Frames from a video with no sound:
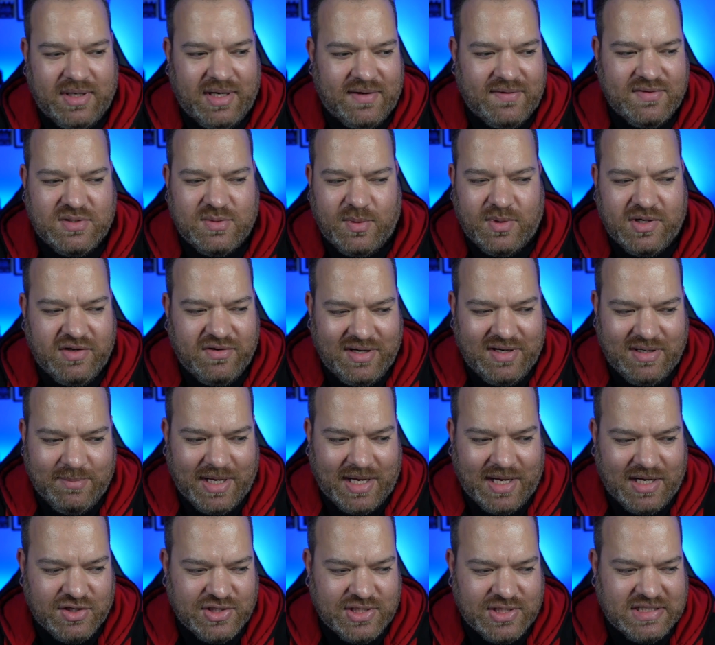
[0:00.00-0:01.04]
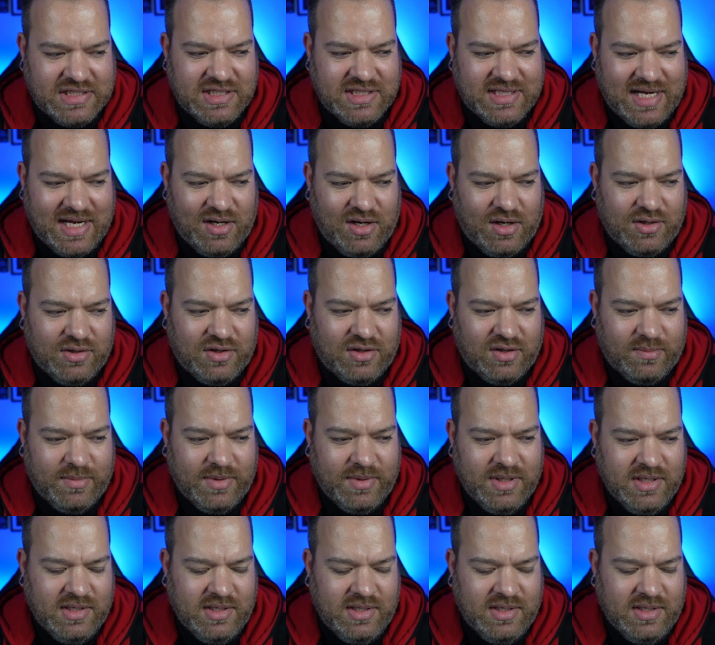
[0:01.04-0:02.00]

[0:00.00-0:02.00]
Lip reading: You give someone your email address, you download them.